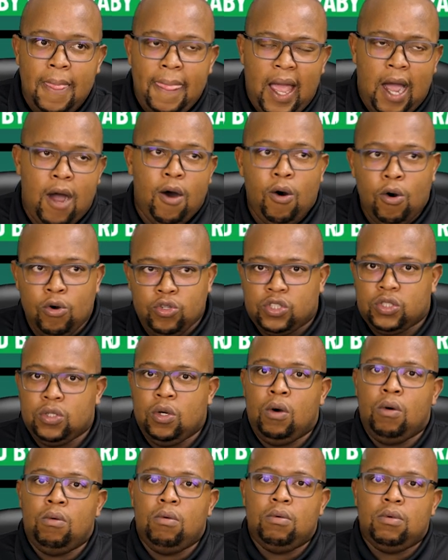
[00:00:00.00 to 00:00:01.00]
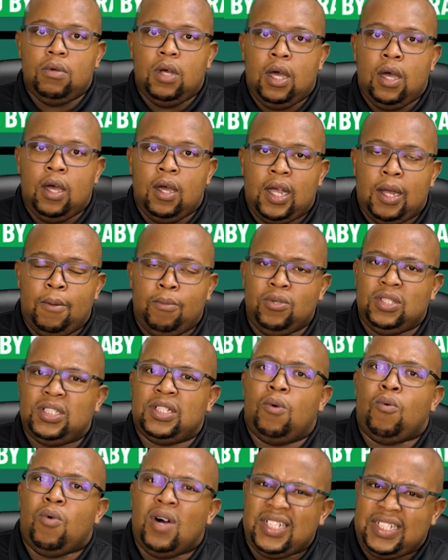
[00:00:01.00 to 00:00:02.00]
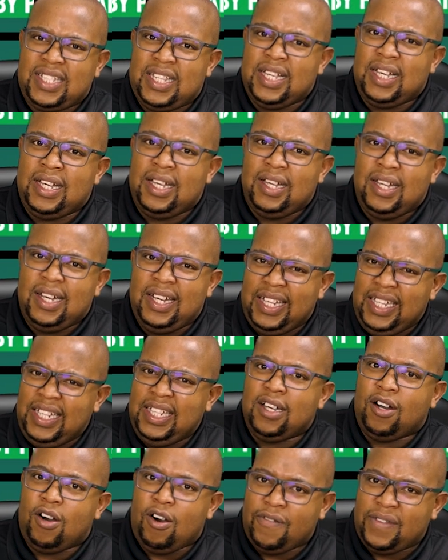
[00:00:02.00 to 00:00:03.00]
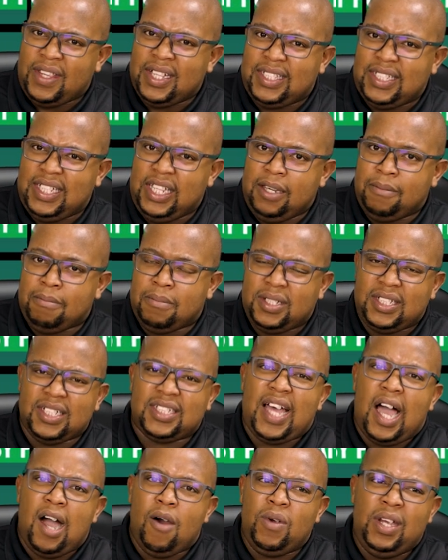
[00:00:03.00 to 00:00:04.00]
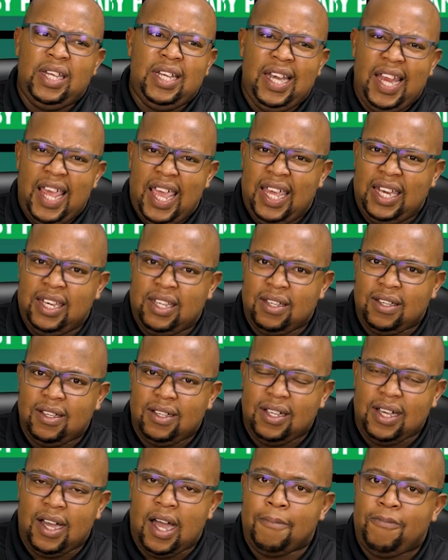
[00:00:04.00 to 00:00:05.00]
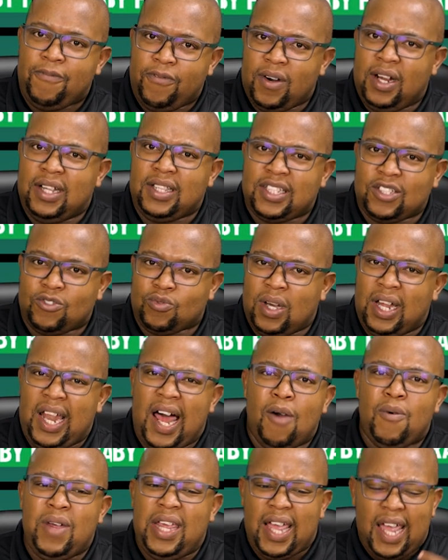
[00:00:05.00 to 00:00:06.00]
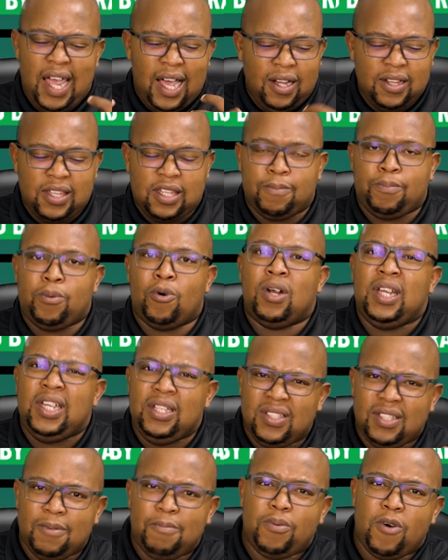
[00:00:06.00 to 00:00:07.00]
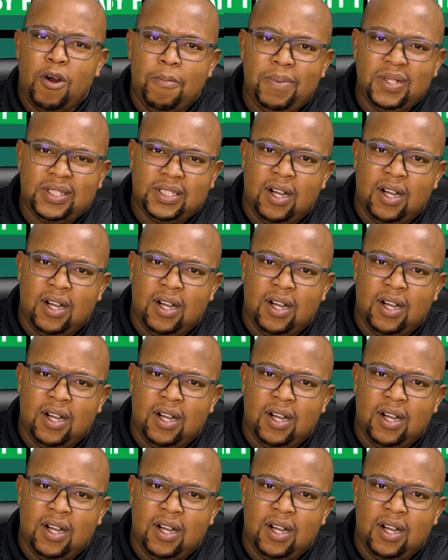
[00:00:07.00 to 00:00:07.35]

how also Gabuza was the leader of the team, just how he led up front as well, how he held the ball. He's a proper